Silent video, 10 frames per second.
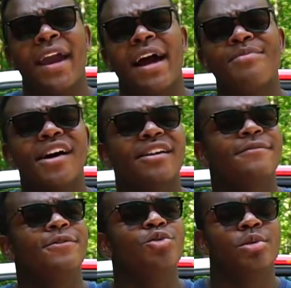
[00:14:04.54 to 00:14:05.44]
I'm not a
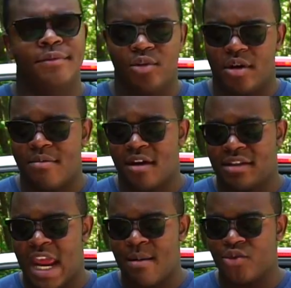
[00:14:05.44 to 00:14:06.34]
food reviewer. I'm not
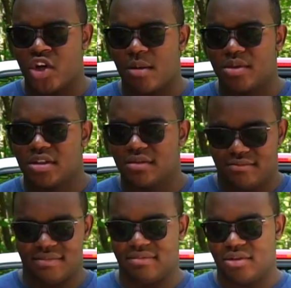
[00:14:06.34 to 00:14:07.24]
Damn Drops.
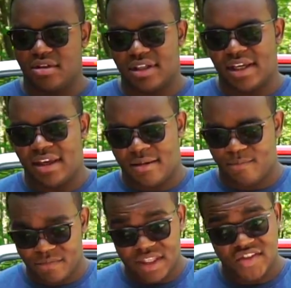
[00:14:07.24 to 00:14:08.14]
Look like
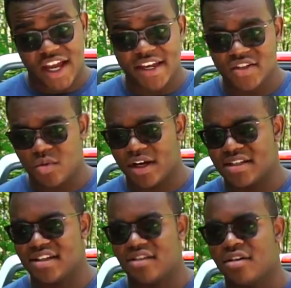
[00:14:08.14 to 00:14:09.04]
him.
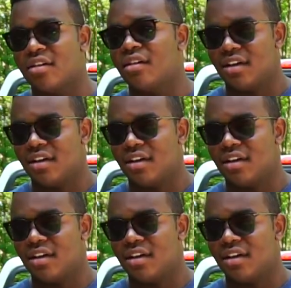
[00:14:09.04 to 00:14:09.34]
Size-wise, I don't know.